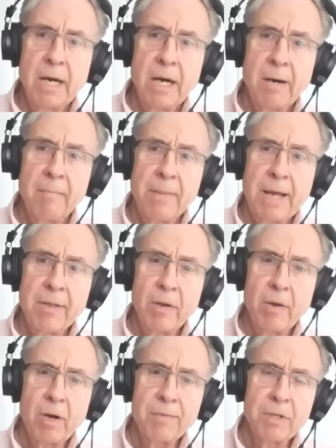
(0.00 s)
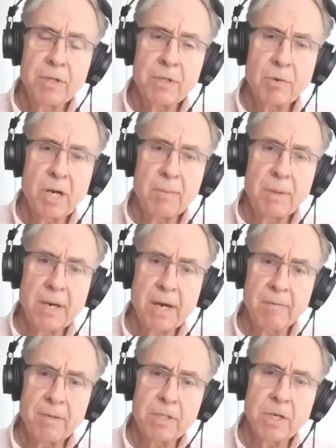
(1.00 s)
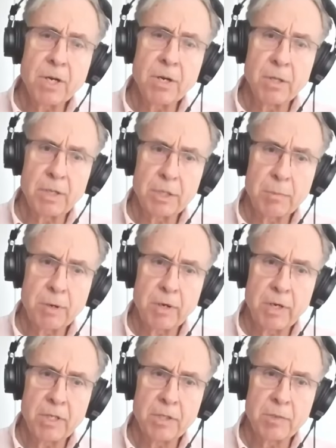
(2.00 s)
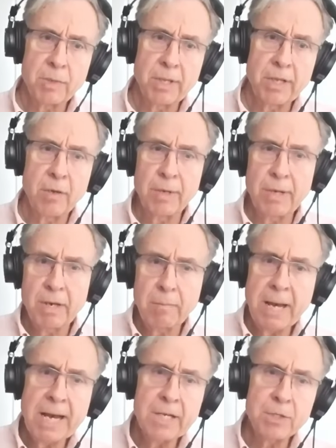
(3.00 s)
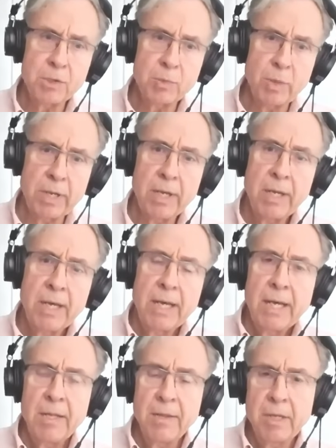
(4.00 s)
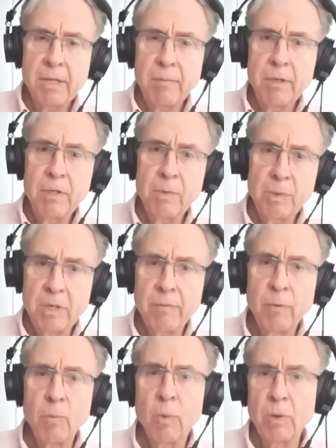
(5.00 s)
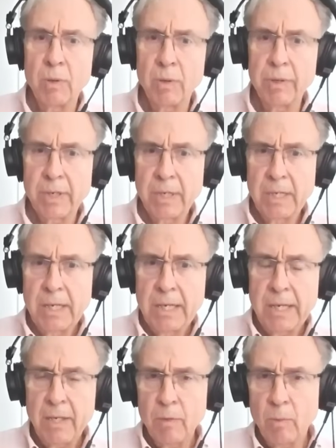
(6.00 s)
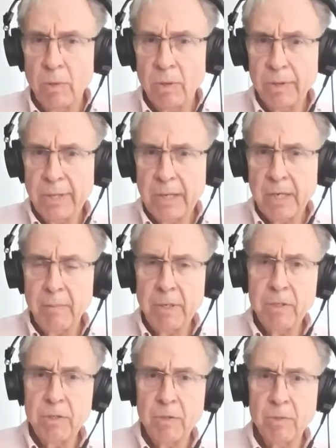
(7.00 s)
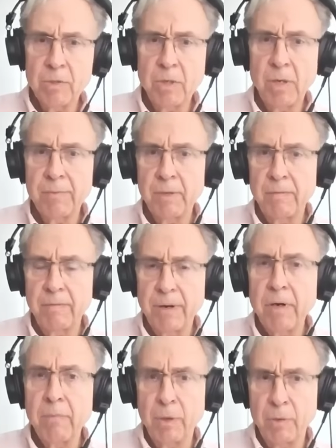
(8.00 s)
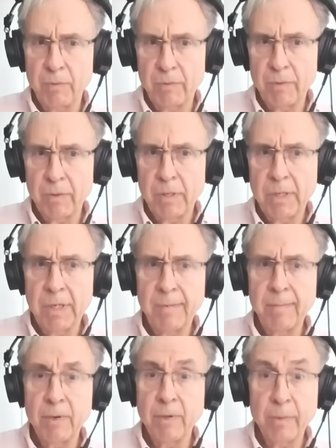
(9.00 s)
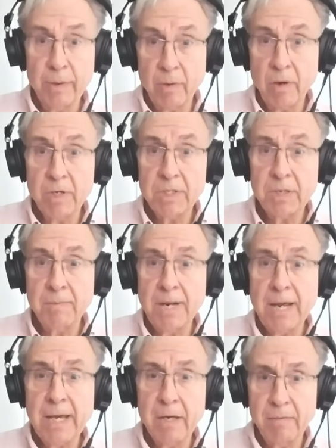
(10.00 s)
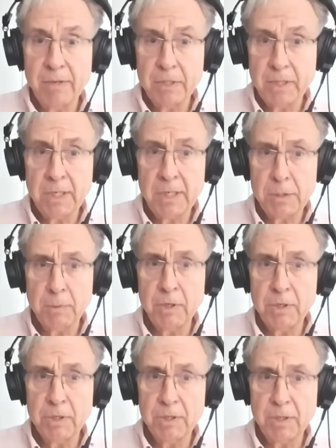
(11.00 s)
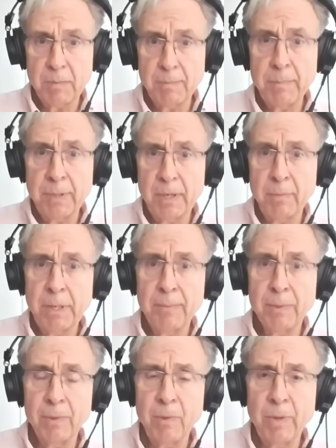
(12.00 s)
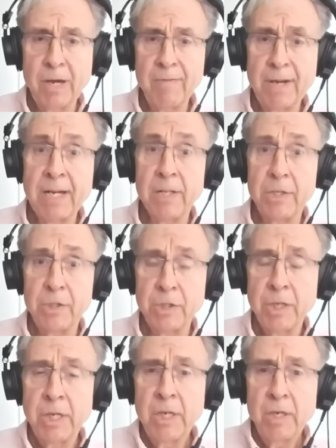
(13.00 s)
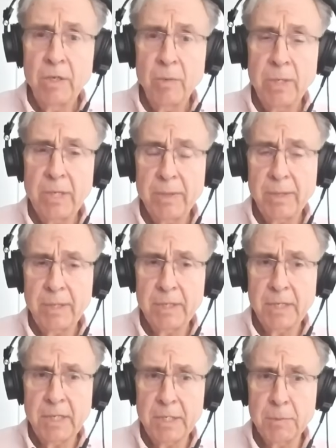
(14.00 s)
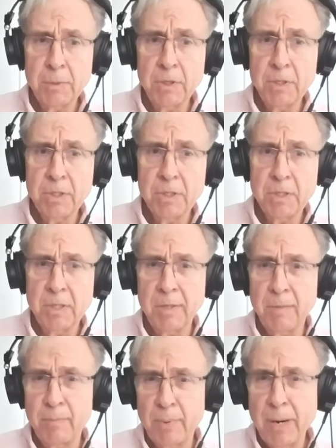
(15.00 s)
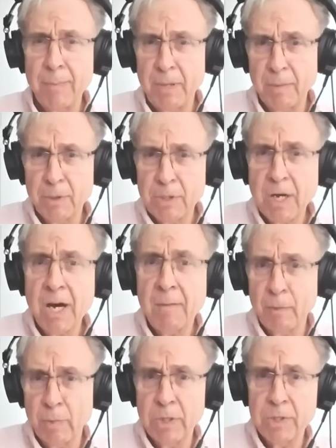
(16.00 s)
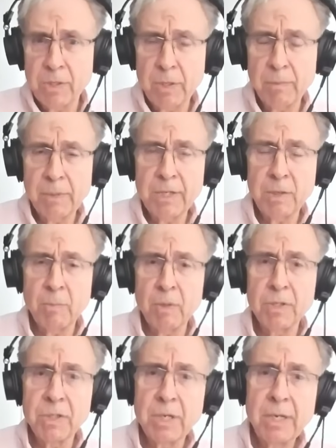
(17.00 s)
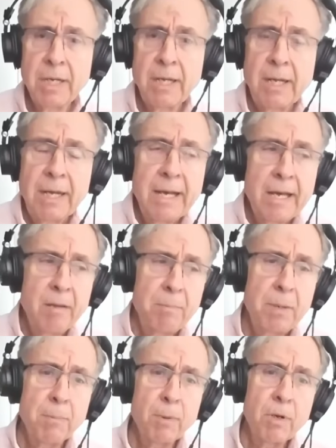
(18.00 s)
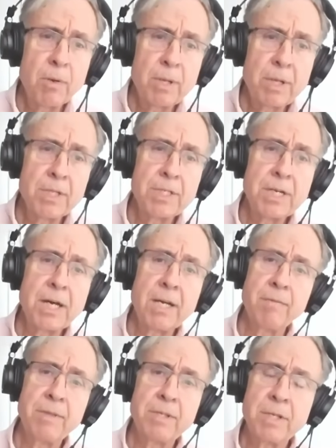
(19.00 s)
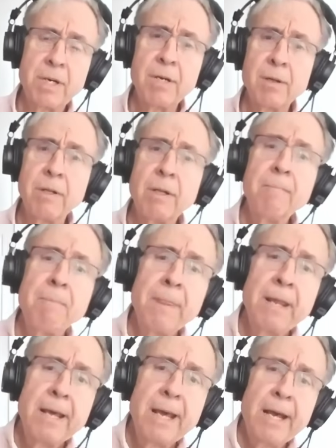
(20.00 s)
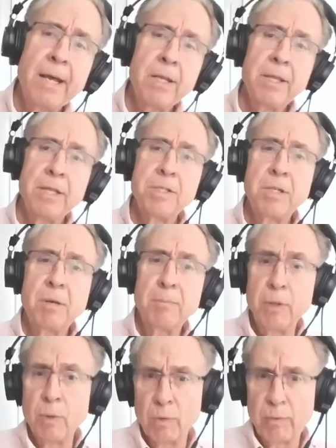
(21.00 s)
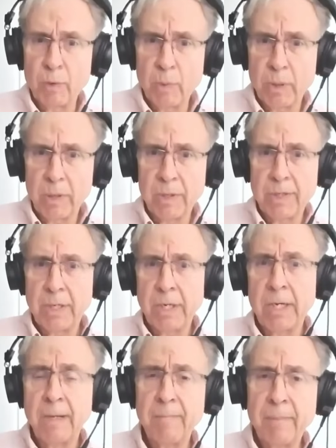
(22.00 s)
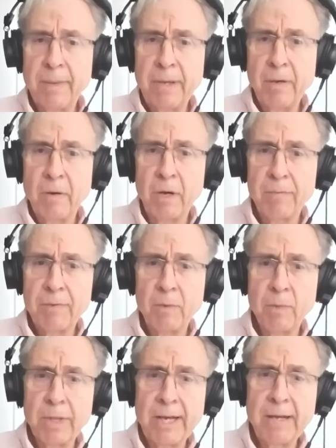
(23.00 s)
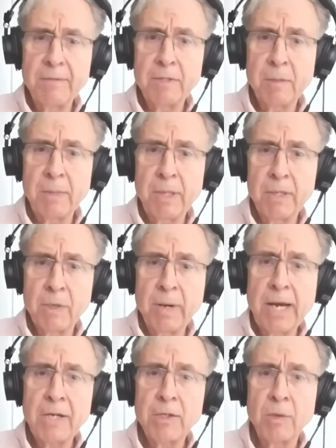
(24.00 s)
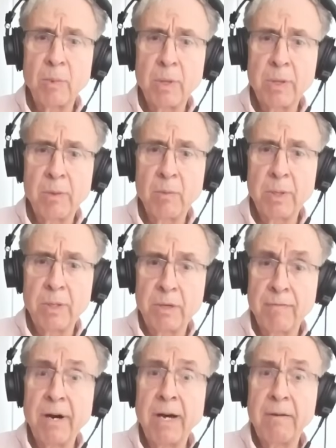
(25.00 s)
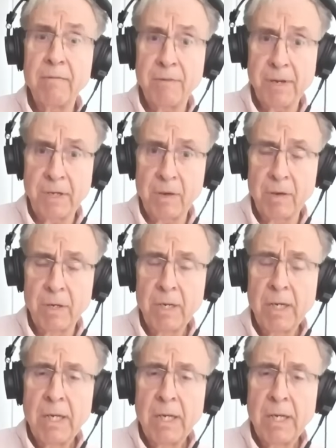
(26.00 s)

Um, and they often describe a kind of a tunnel experience where they go down a passageway and they come into a different world. And the world they come into is often very beautiful, um, although there are some negative ex experiences. There are, there are people who have hellish near-death ex experiences. Uh, they're probably the most common ones are the pleasant ones. And people go to the other side of the tunnel and they see a beautiful world. Um, they often will have some interaction with the, with the divine figure.